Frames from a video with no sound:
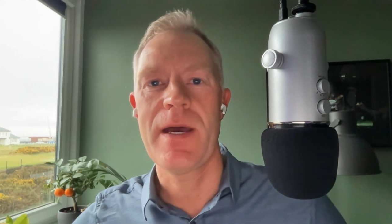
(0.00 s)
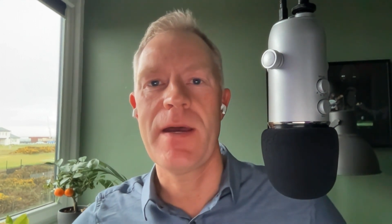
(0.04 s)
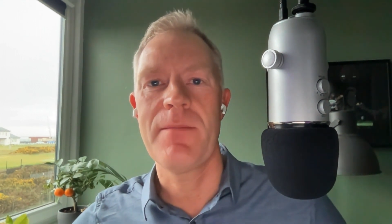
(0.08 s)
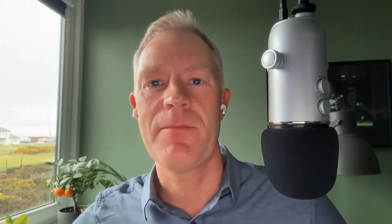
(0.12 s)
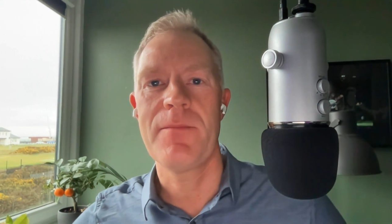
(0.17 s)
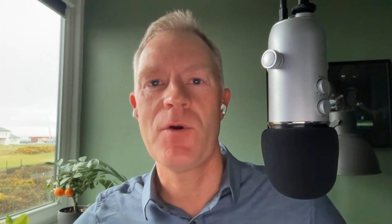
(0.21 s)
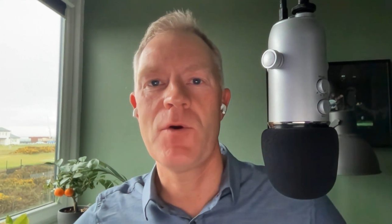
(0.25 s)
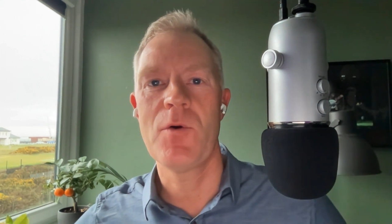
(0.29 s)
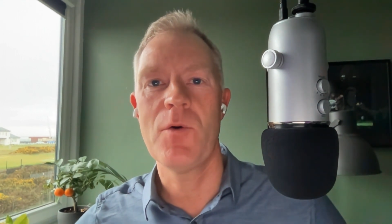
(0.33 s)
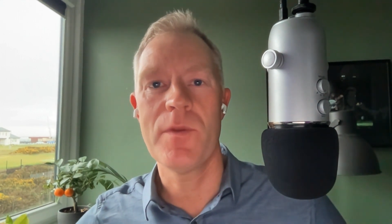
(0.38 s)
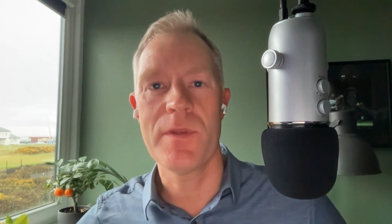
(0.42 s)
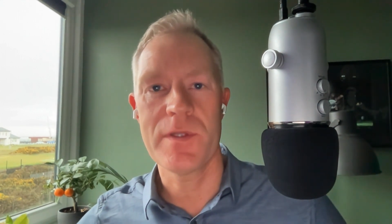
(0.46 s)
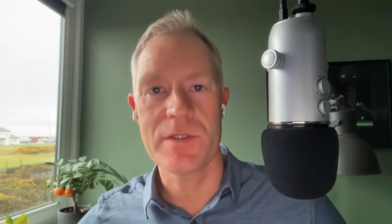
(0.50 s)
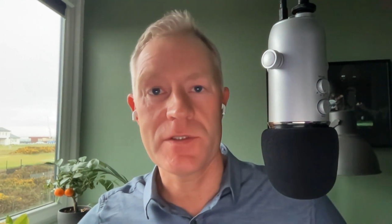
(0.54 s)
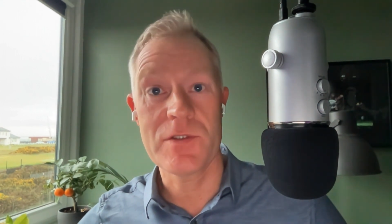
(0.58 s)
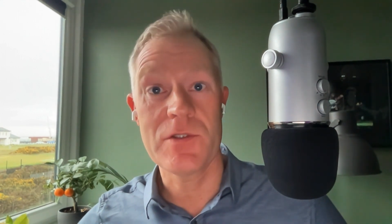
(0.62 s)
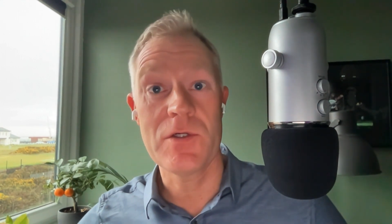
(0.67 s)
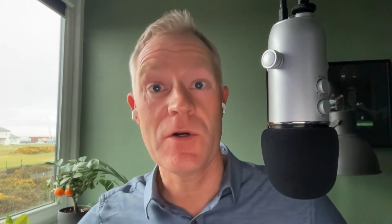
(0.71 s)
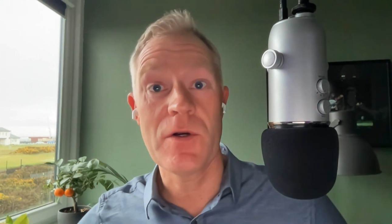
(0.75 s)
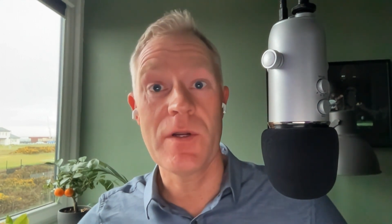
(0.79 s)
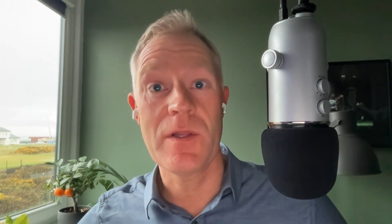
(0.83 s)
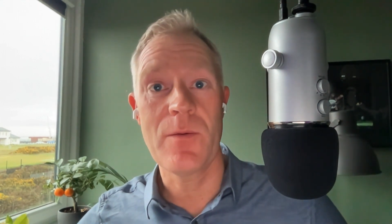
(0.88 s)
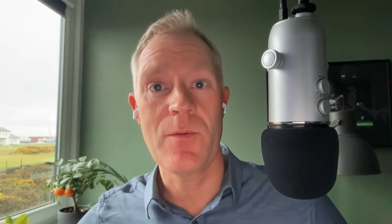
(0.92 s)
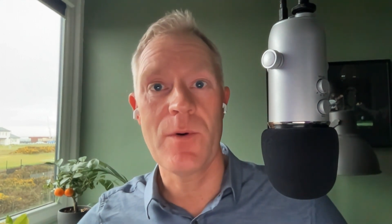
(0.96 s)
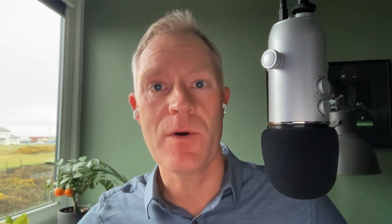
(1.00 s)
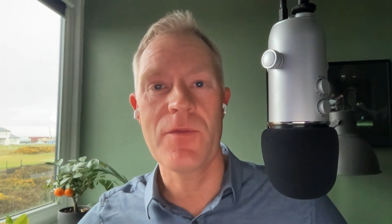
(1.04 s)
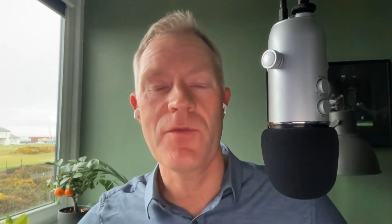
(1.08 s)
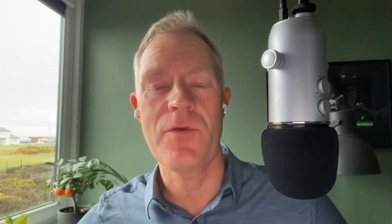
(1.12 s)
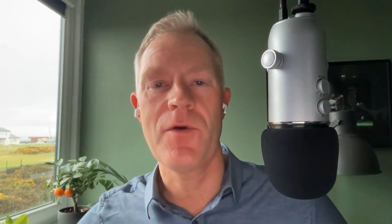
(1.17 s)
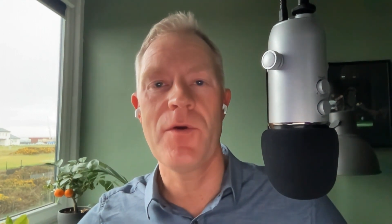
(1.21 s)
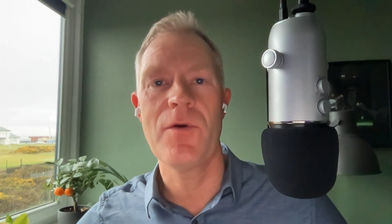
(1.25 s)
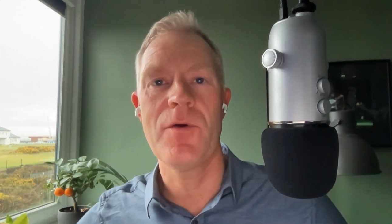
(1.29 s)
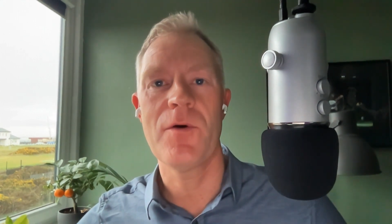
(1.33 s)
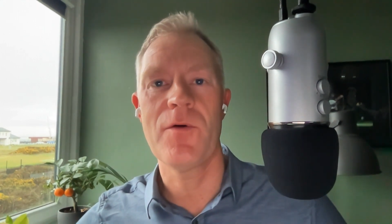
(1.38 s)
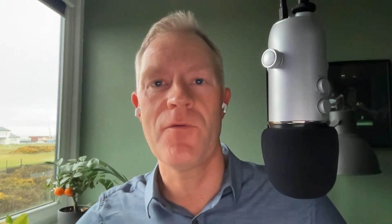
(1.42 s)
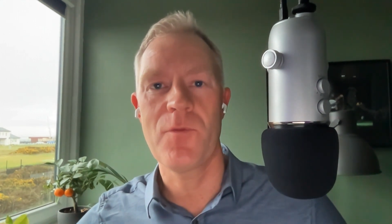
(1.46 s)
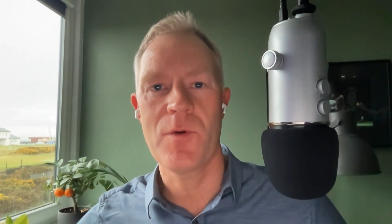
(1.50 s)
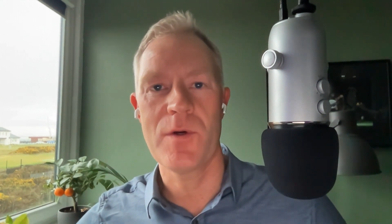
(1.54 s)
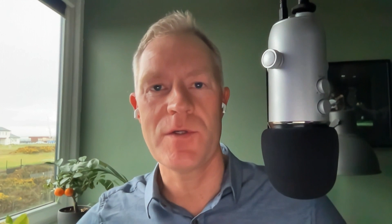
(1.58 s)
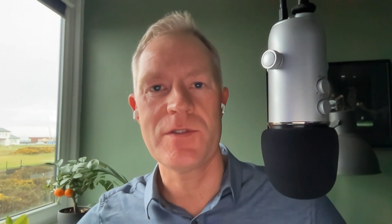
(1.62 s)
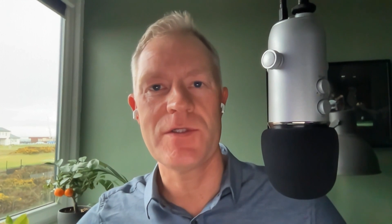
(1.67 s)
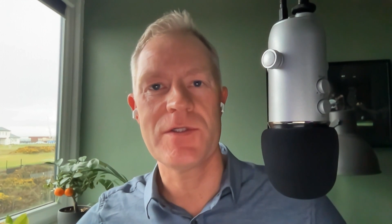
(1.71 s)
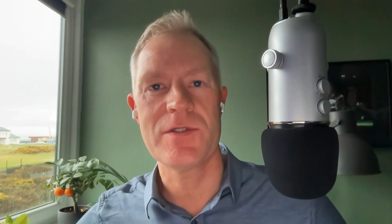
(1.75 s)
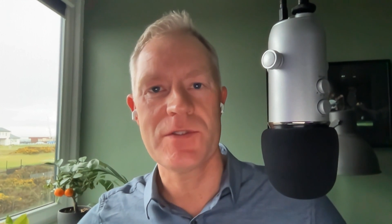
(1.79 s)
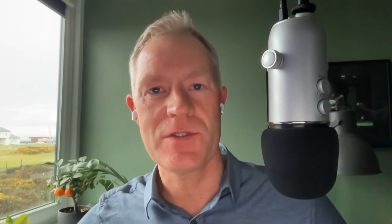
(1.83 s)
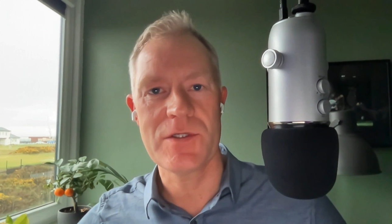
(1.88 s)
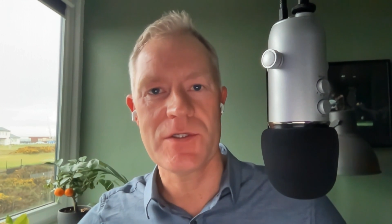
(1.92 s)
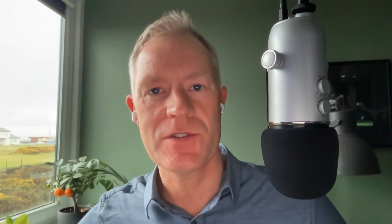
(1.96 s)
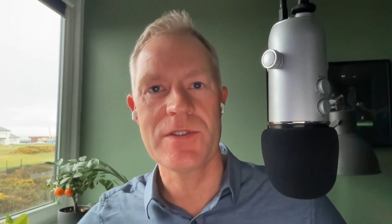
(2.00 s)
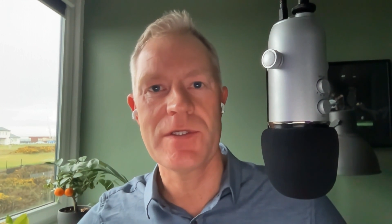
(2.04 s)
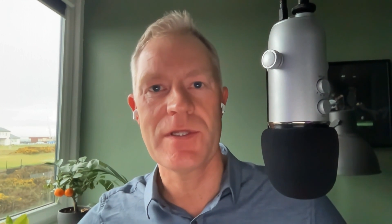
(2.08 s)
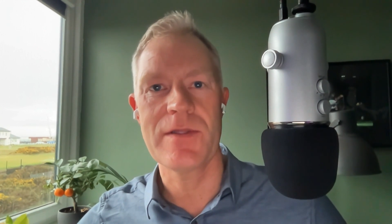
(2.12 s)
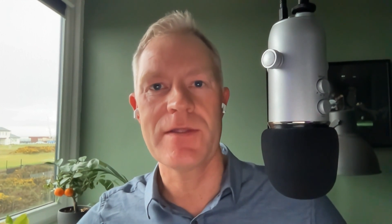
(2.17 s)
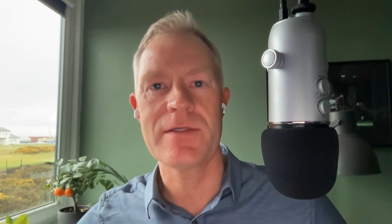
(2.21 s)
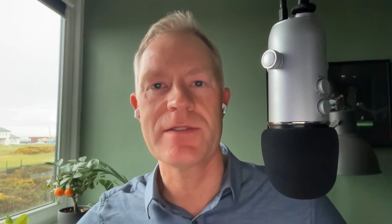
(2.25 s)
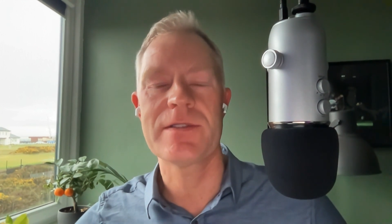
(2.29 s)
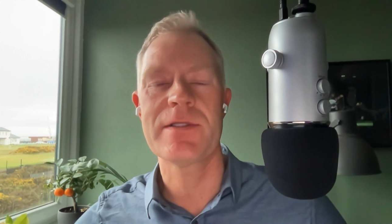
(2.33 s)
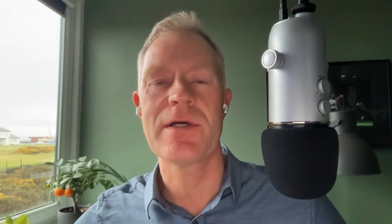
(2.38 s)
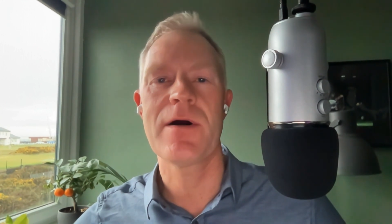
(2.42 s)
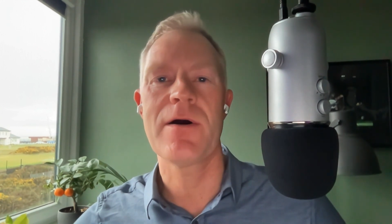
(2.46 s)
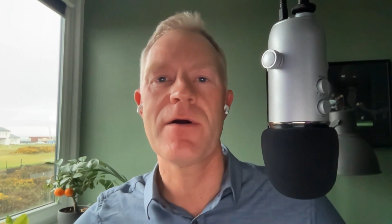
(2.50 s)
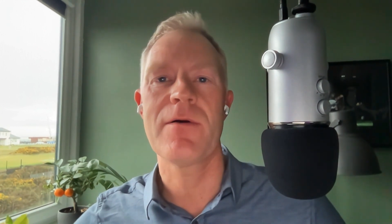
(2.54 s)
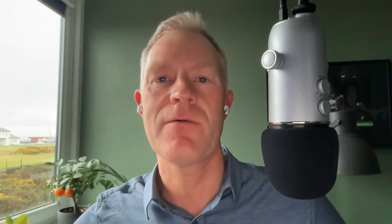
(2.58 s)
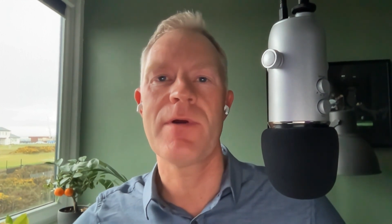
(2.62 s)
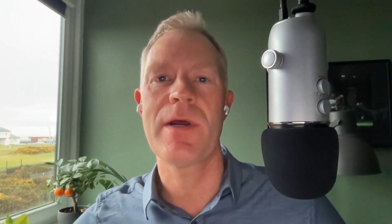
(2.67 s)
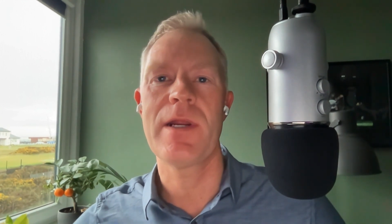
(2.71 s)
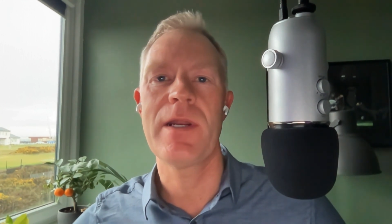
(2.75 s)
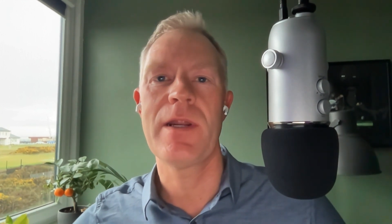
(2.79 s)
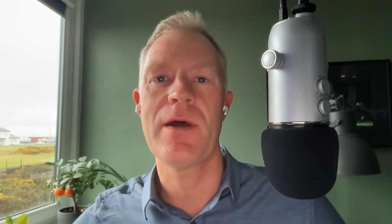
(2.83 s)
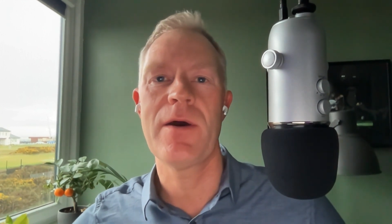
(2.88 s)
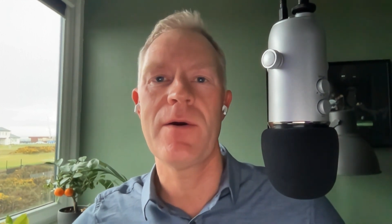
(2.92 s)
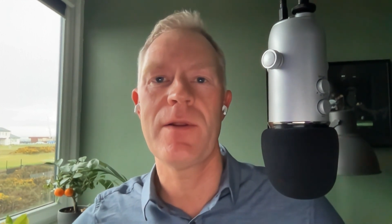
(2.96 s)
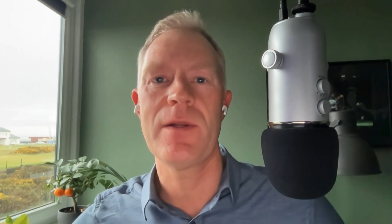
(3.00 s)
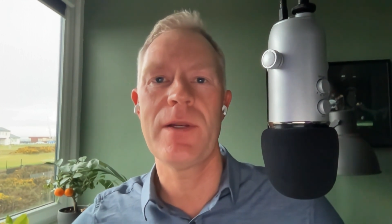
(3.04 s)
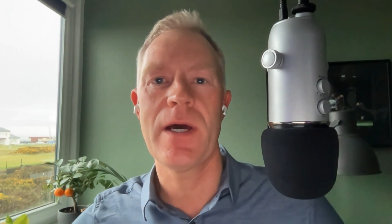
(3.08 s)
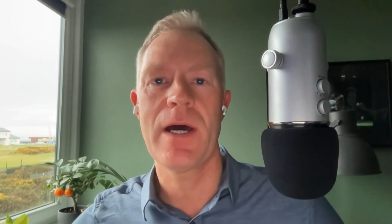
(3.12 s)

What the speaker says: go on this journey with you, of which it's just at the start right now,